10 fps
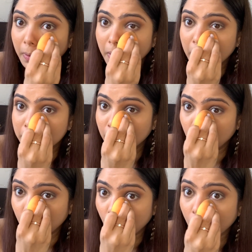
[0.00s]

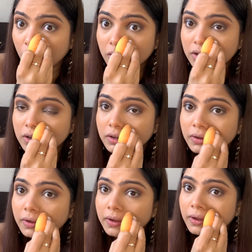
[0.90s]
I'm not
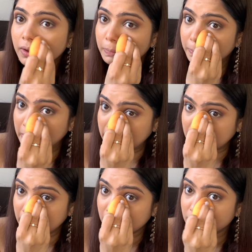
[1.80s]

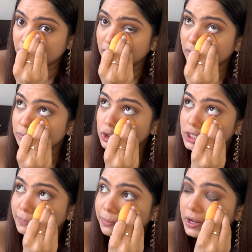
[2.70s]
baking it, I'm
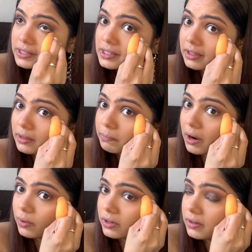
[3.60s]
just pressing the
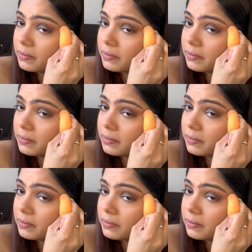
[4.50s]
powder.